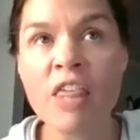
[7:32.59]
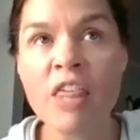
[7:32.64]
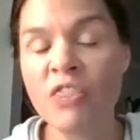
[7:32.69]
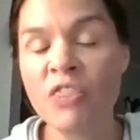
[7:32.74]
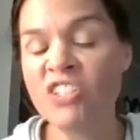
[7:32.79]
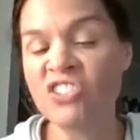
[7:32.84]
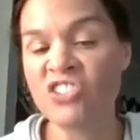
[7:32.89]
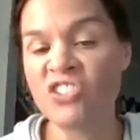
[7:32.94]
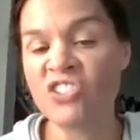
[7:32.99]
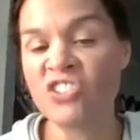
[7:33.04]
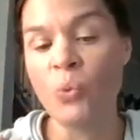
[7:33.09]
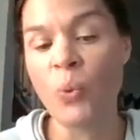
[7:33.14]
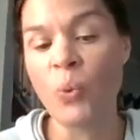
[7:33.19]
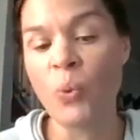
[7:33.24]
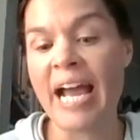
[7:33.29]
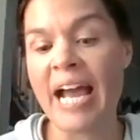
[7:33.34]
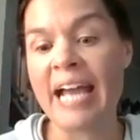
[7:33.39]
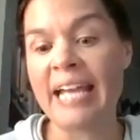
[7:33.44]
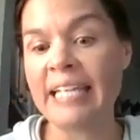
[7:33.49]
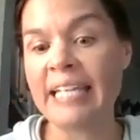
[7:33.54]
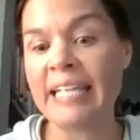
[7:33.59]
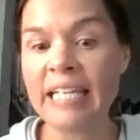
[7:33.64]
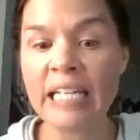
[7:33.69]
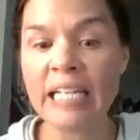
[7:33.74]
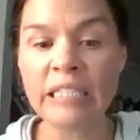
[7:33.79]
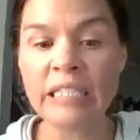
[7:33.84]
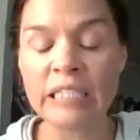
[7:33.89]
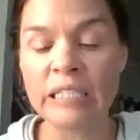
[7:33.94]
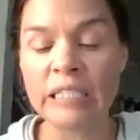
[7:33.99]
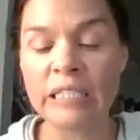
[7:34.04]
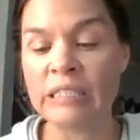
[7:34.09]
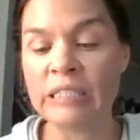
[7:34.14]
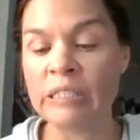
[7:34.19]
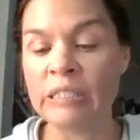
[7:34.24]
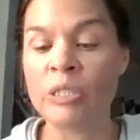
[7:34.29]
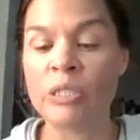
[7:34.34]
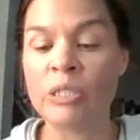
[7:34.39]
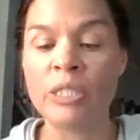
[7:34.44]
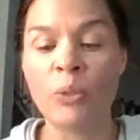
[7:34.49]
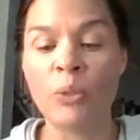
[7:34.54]
this is the way I eat, this
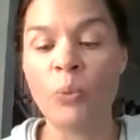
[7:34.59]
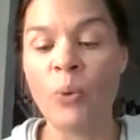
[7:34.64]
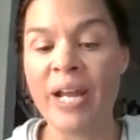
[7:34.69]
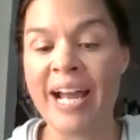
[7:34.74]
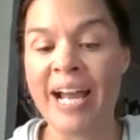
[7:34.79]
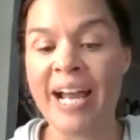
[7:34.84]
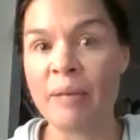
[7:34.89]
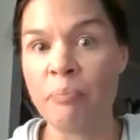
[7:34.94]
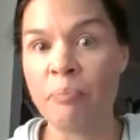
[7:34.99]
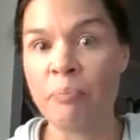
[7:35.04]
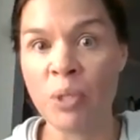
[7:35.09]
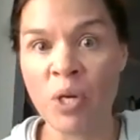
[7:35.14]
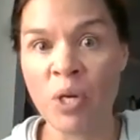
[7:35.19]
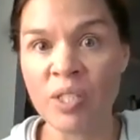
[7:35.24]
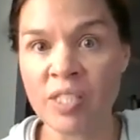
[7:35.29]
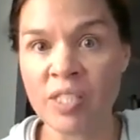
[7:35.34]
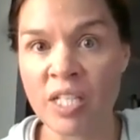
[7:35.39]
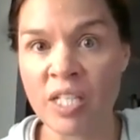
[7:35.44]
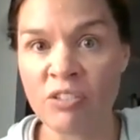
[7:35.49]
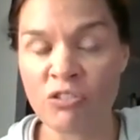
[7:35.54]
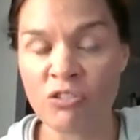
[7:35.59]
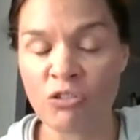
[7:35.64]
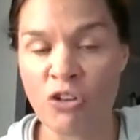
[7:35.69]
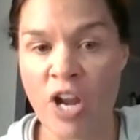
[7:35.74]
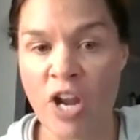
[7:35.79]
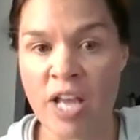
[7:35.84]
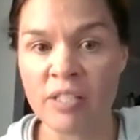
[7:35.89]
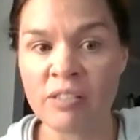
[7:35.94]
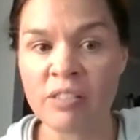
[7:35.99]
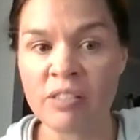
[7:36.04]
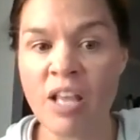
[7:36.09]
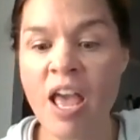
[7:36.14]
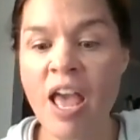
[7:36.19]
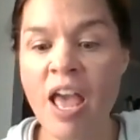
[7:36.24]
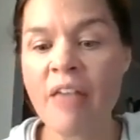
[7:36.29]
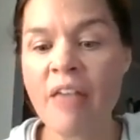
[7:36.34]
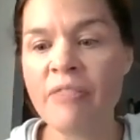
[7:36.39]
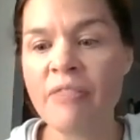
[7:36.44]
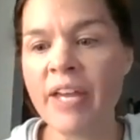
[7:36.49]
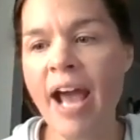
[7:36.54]
is the way I process stress,
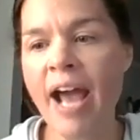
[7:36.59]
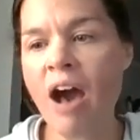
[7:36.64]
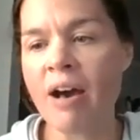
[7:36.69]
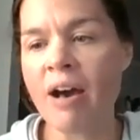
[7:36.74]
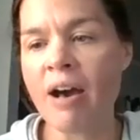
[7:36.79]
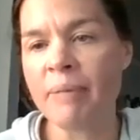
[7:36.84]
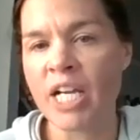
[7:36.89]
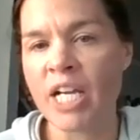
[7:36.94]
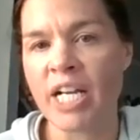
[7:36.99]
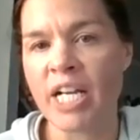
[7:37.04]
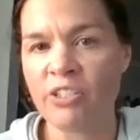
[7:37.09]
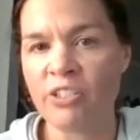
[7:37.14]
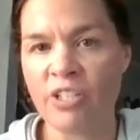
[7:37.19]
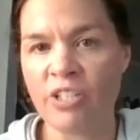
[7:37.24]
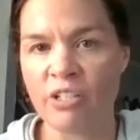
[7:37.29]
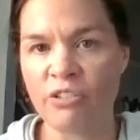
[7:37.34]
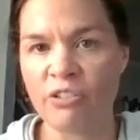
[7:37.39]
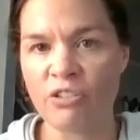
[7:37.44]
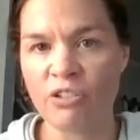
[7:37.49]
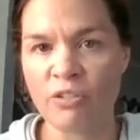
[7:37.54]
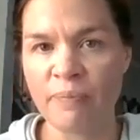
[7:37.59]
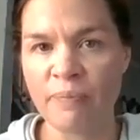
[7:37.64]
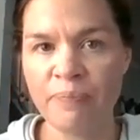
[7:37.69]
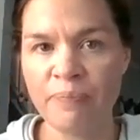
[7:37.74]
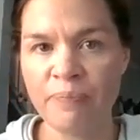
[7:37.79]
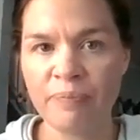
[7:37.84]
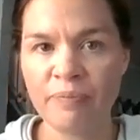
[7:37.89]
then how am I going to change?